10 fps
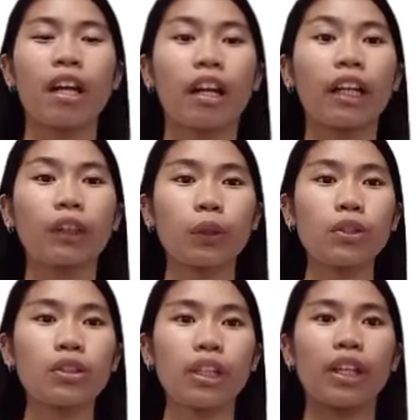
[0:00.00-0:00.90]

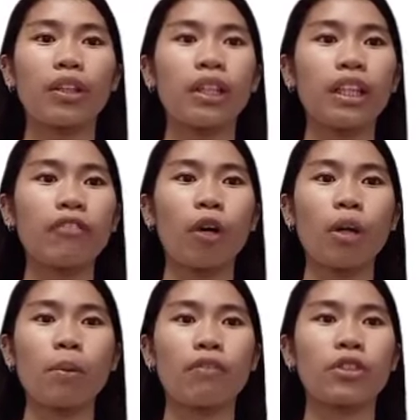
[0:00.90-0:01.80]
Cartoons are a unique form
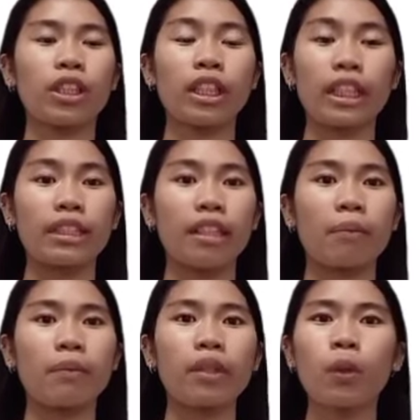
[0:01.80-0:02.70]
of journalism